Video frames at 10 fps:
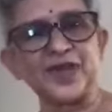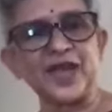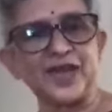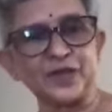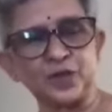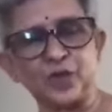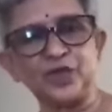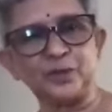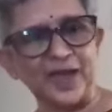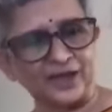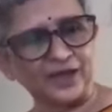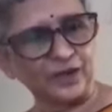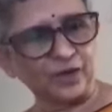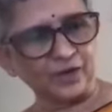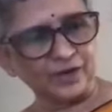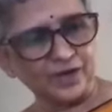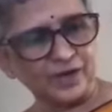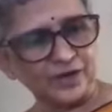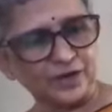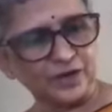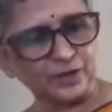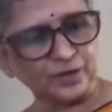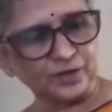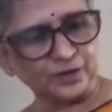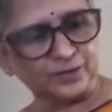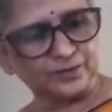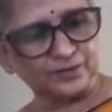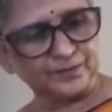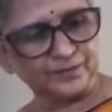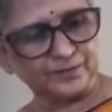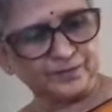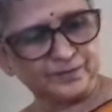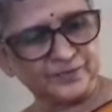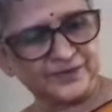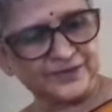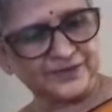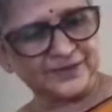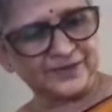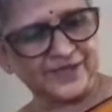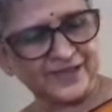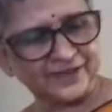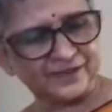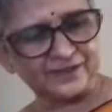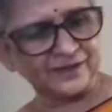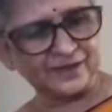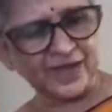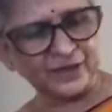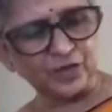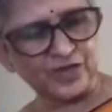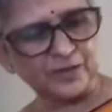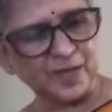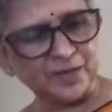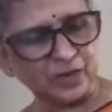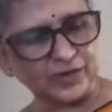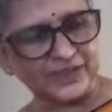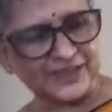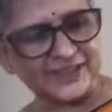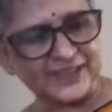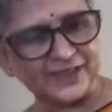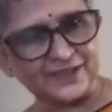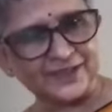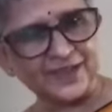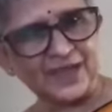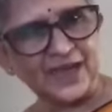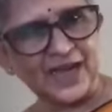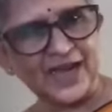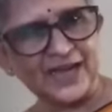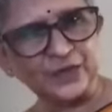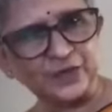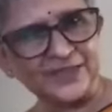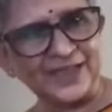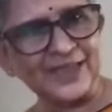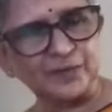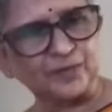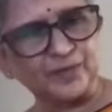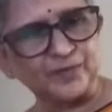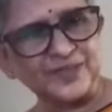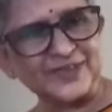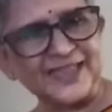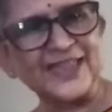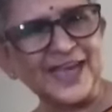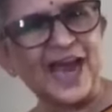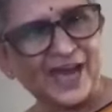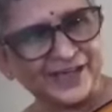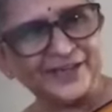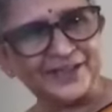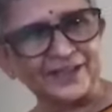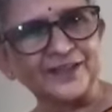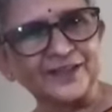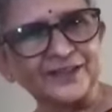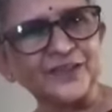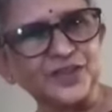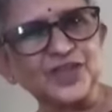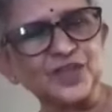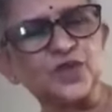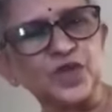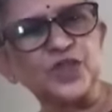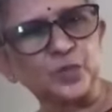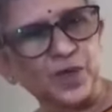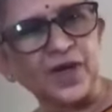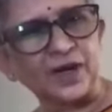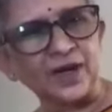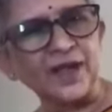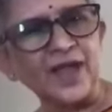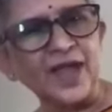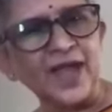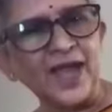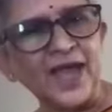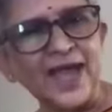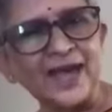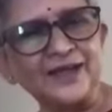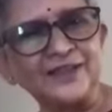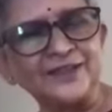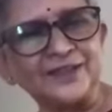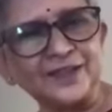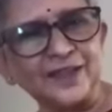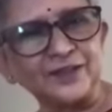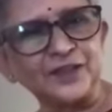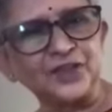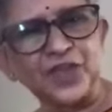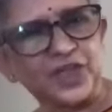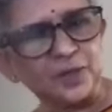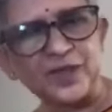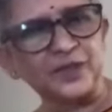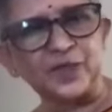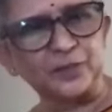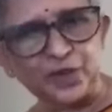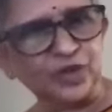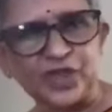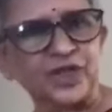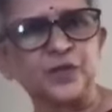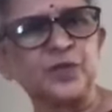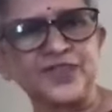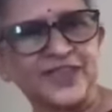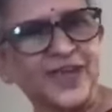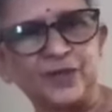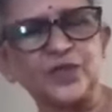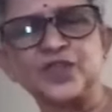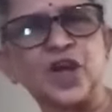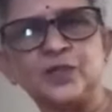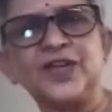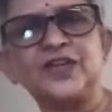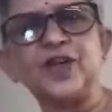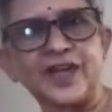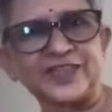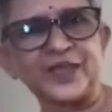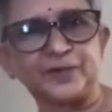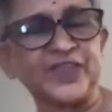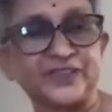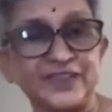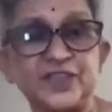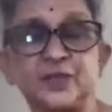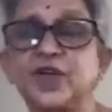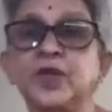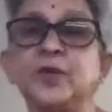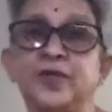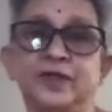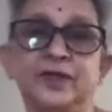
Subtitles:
I had to go to Bangalore to get, I don't remember all the details. I had to sell the idea that this is going to work. And the gentleman, the bureaucrat who was there, was not willing to accept that this is workable.